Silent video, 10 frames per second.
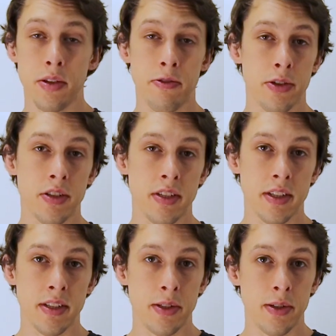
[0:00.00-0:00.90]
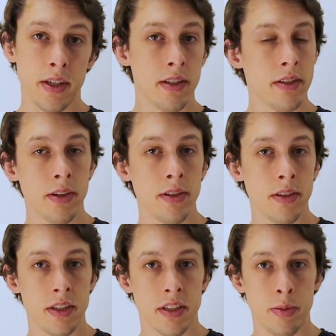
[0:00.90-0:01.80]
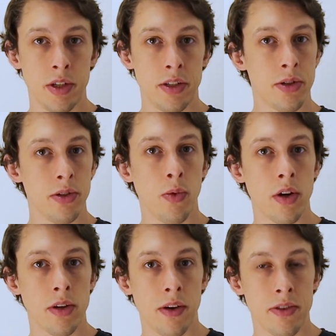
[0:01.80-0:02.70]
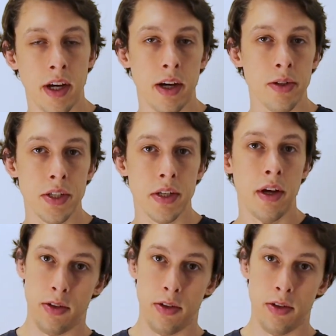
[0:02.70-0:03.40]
the first thing to do to get started is going to be to turn the water off to the house.